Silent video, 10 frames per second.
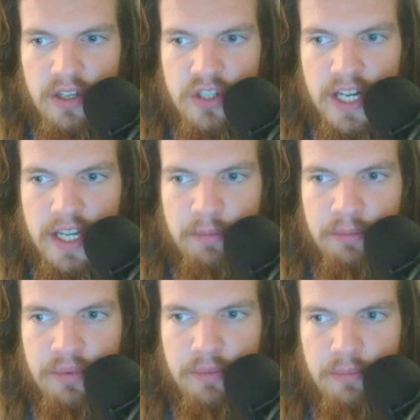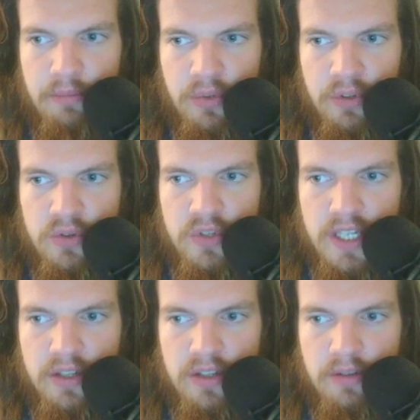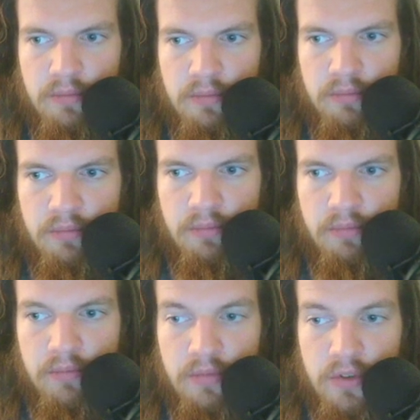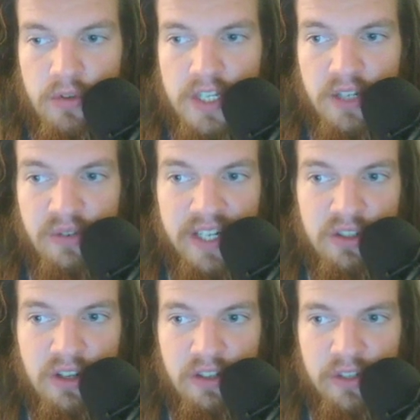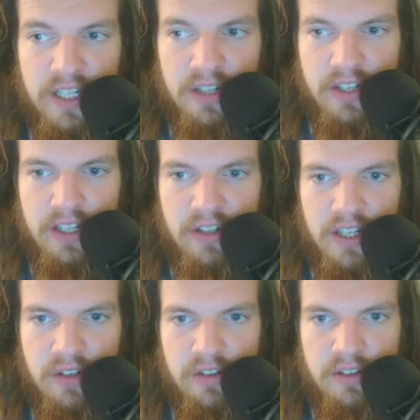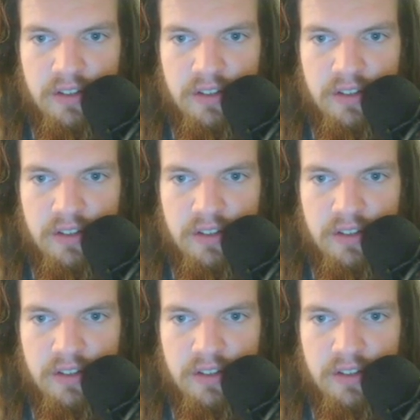shape, but you see the red color here.